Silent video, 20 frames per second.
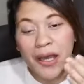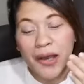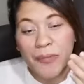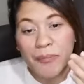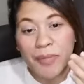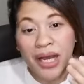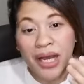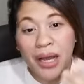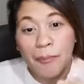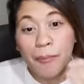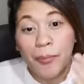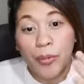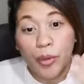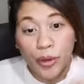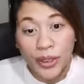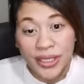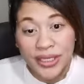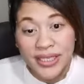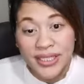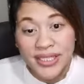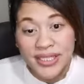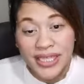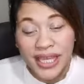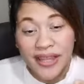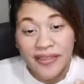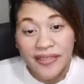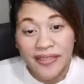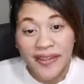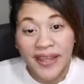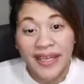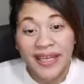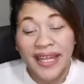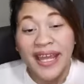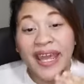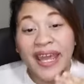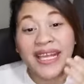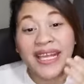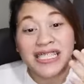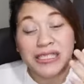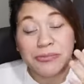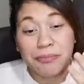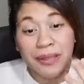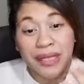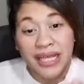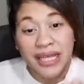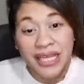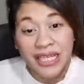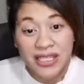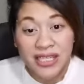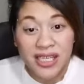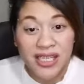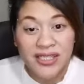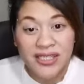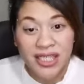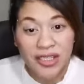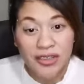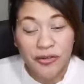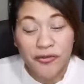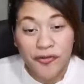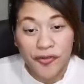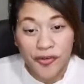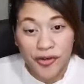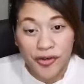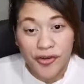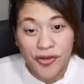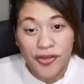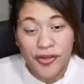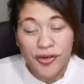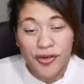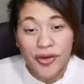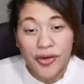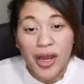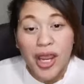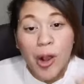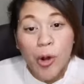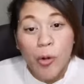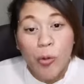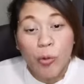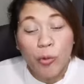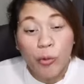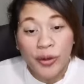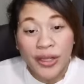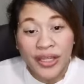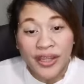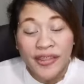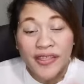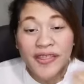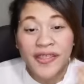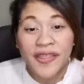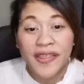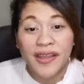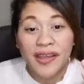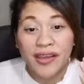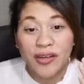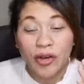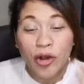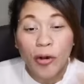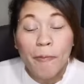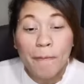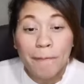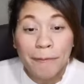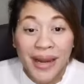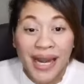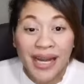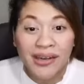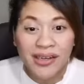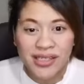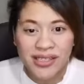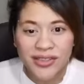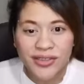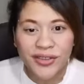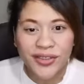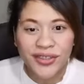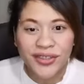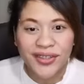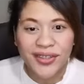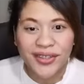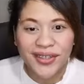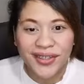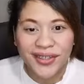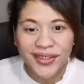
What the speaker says: mga points and then i-explain niya sa you further with comparison,